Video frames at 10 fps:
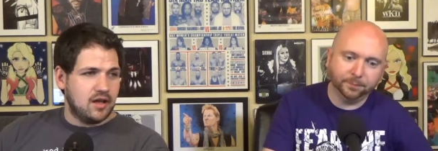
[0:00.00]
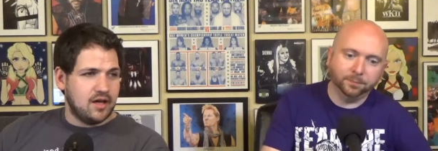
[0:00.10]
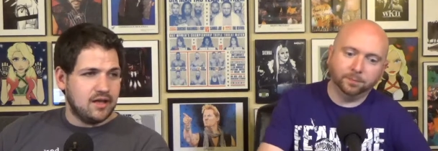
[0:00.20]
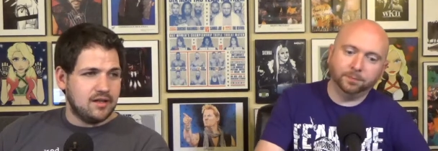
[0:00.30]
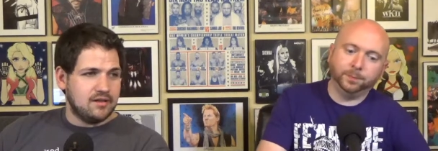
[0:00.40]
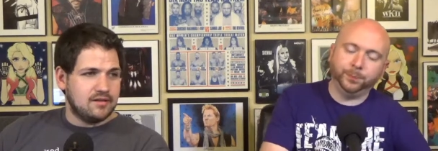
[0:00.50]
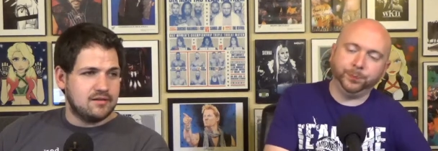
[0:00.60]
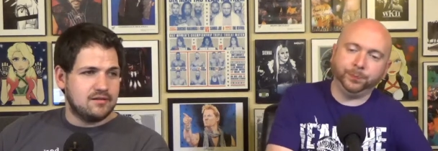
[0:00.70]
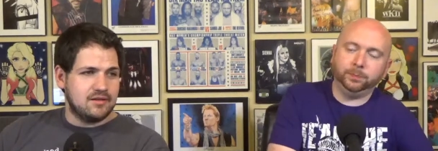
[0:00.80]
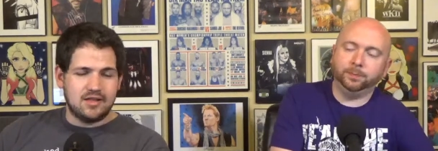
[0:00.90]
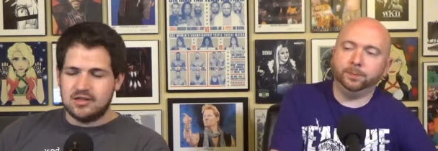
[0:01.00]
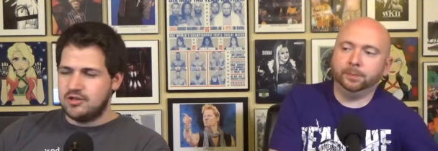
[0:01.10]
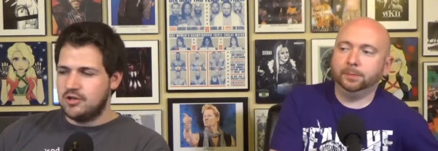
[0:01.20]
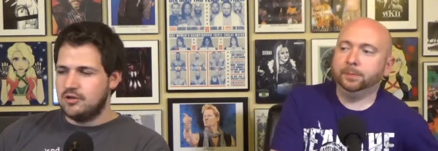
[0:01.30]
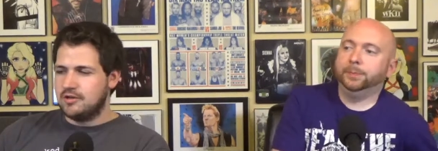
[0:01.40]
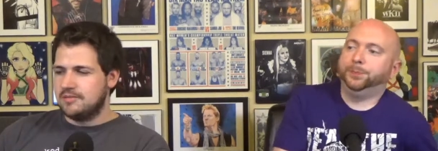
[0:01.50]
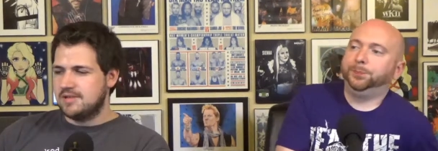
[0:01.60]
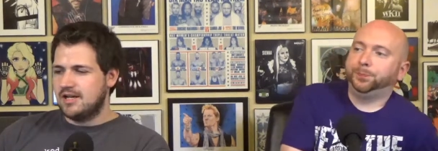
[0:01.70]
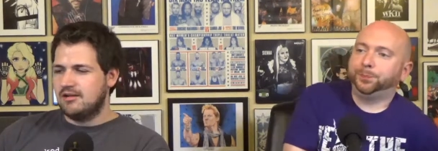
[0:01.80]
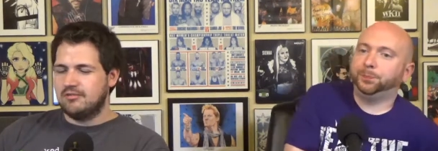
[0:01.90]
Speaker 1: and then Joe
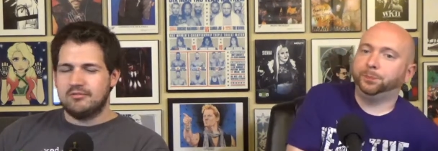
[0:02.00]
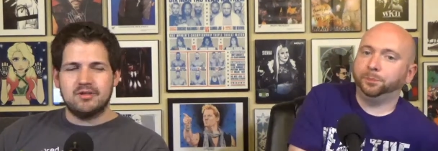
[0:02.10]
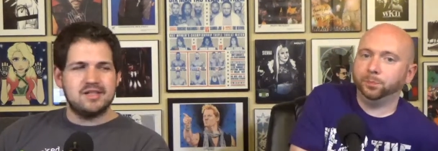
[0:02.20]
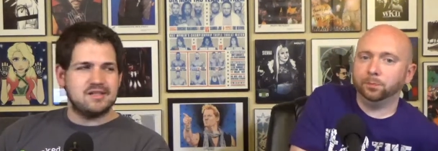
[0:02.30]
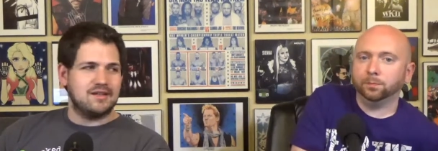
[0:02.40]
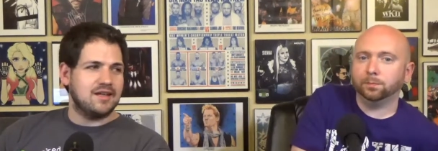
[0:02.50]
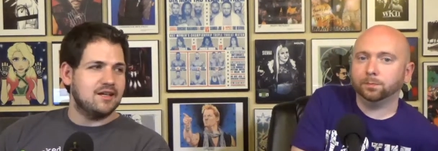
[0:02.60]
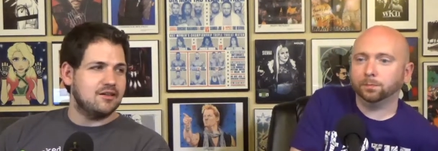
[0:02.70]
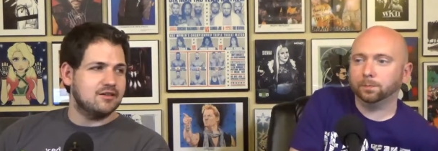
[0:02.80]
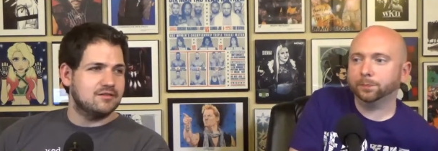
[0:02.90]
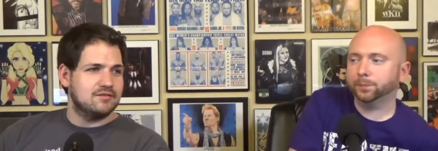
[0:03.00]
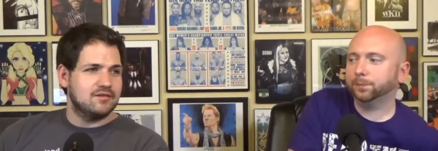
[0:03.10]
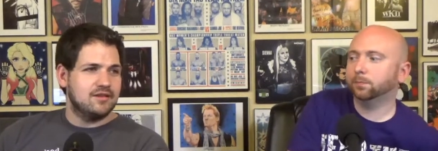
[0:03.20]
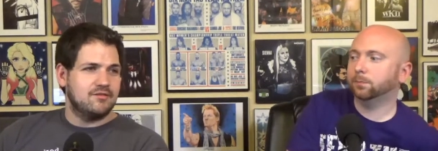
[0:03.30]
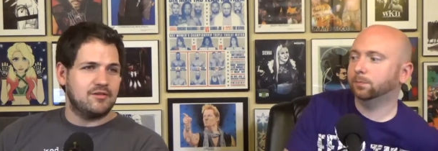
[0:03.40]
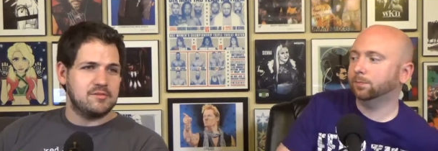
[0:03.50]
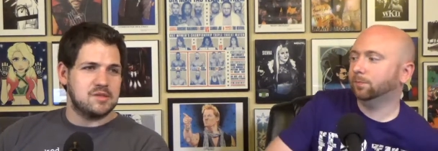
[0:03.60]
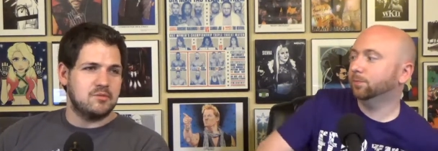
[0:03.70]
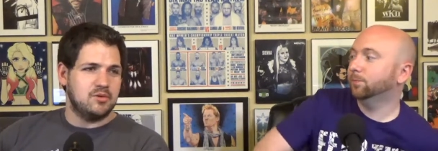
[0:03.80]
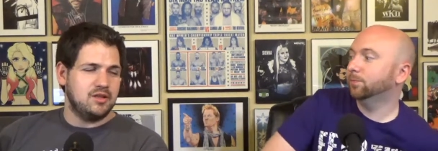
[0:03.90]
comes out and reads a letter from
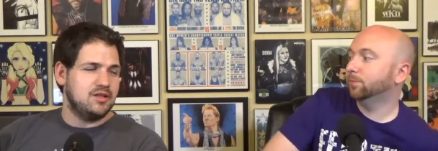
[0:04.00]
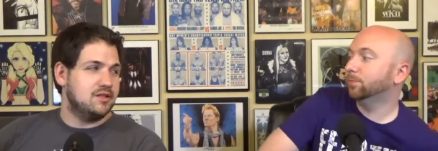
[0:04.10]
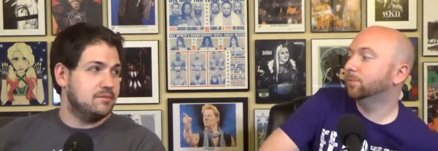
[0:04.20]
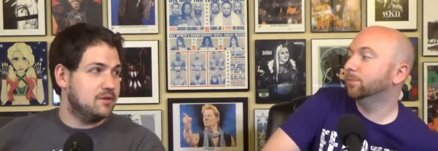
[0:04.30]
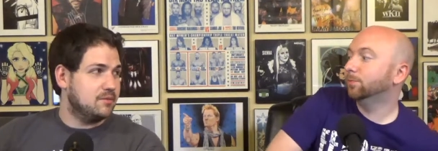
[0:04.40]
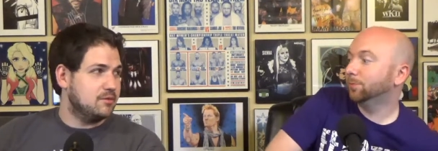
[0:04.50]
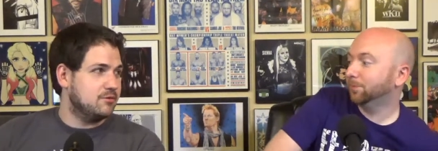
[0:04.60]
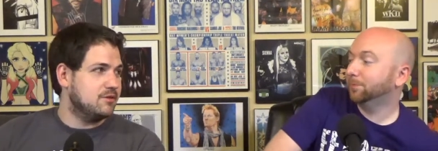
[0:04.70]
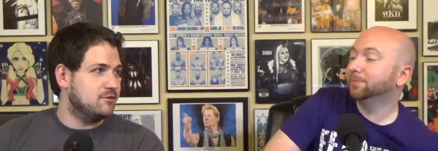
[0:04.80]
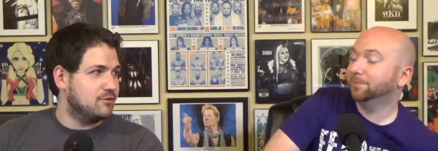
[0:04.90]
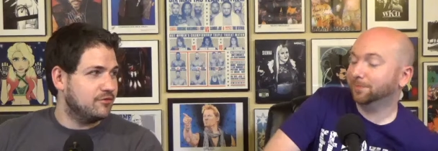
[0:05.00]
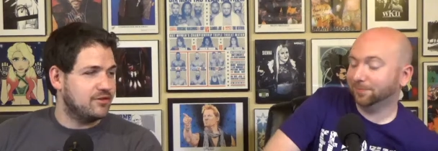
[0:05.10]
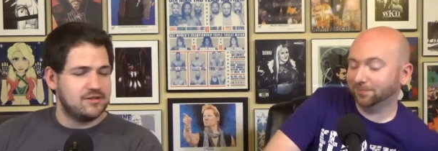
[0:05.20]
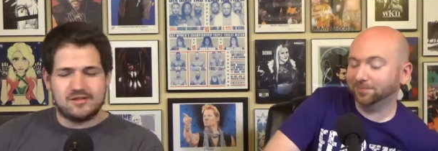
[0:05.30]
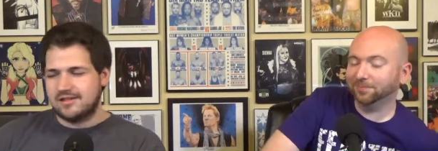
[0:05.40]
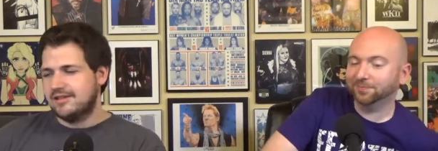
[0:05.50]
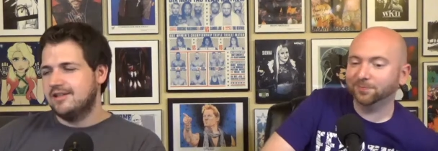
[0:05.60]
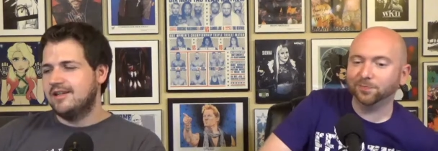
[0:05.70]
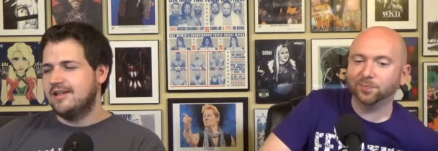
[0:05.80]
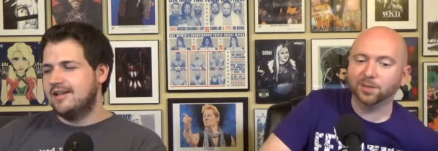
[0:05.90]
someone in the WWE universe, mm-hmm.
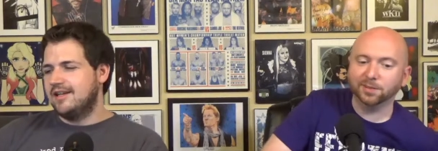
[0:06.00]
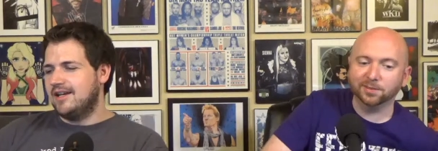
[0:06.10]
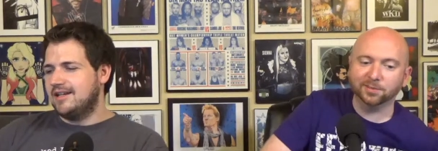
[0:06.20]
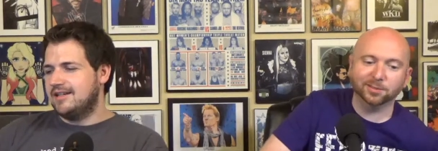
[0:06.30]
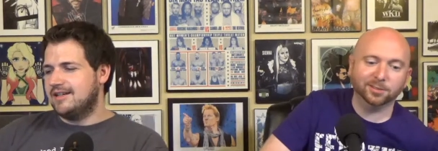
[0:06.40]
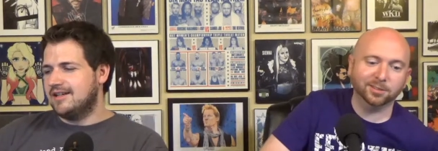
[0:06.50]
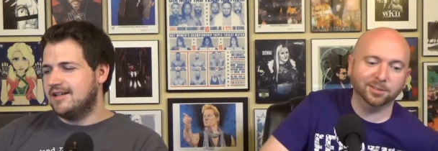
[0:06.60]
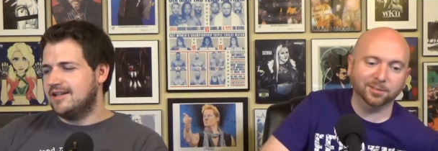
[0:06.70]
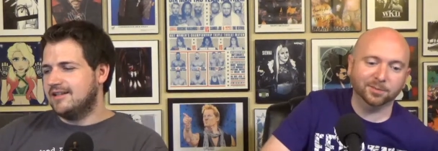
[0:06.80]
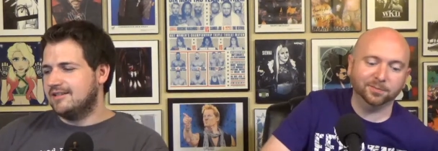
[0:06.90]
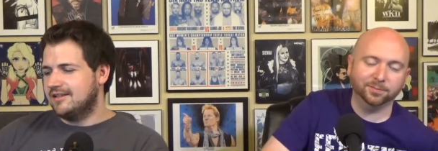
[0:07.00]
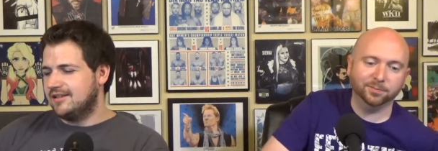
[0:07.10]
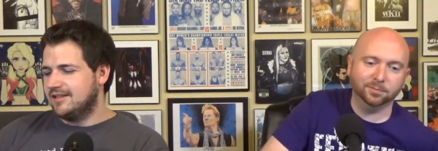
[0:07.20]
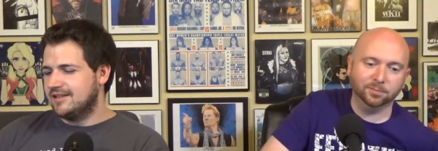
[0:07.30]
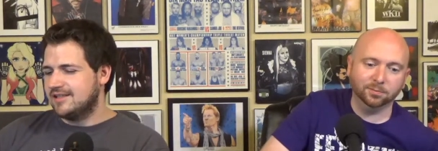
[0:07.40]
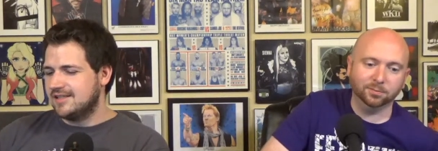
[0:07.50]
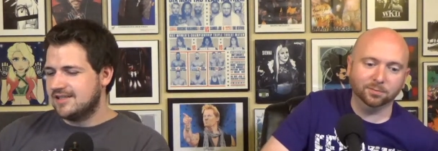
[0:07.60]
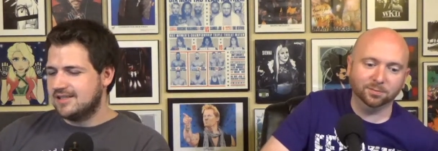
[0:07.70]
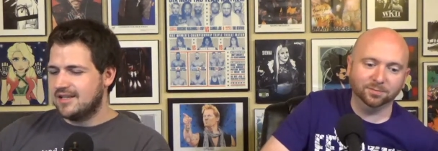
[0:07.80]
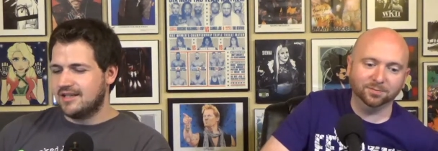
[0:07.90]
and uh, and then
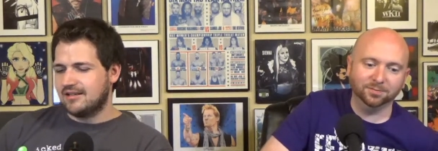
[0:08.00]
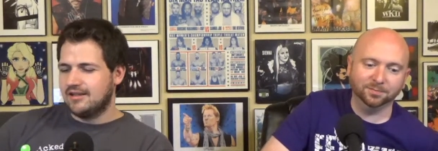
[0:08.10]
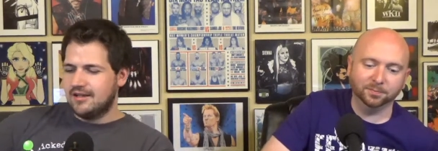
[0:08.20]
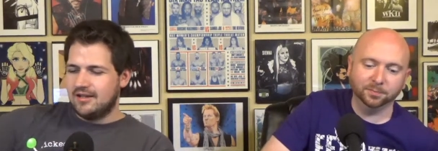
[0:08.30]
says that